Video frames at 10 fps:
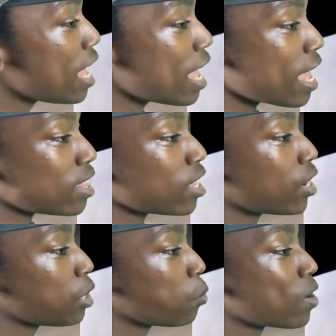And there
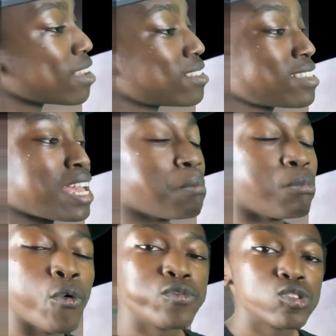it was. It
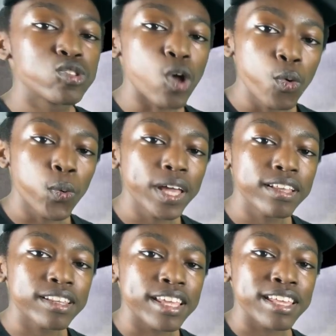moved so
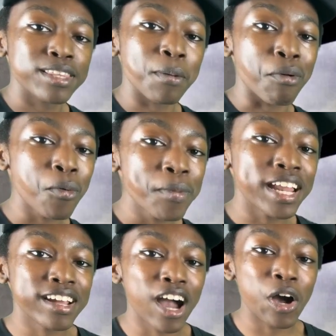quickly. The moment I
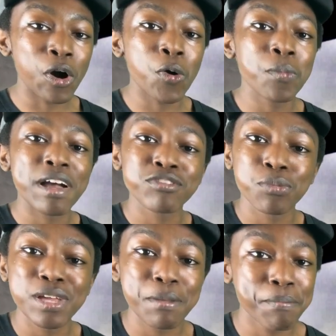got home after
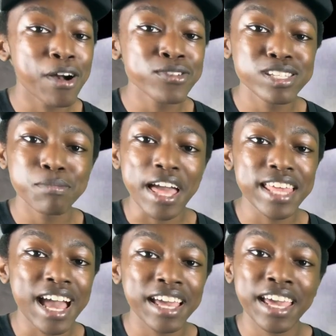being pelted by
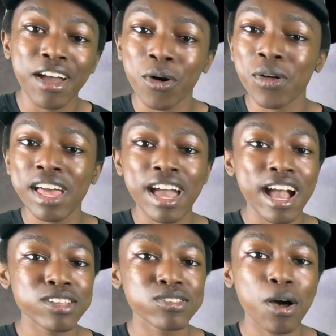that hail, I
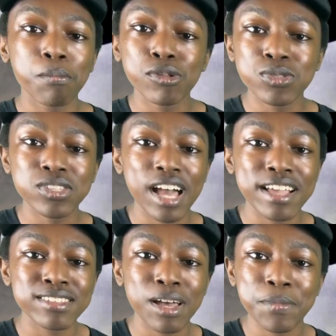saw blue skies
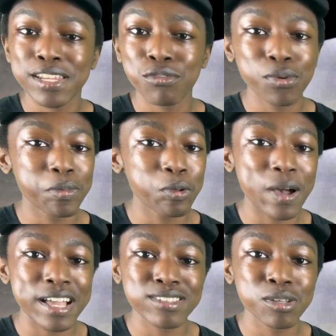coming in from the
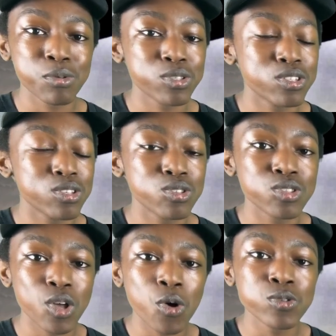west. It was just
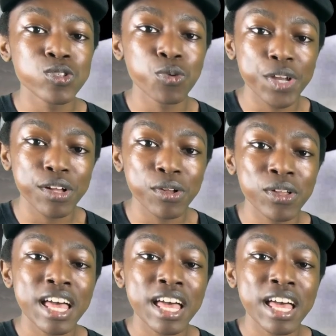so surreal,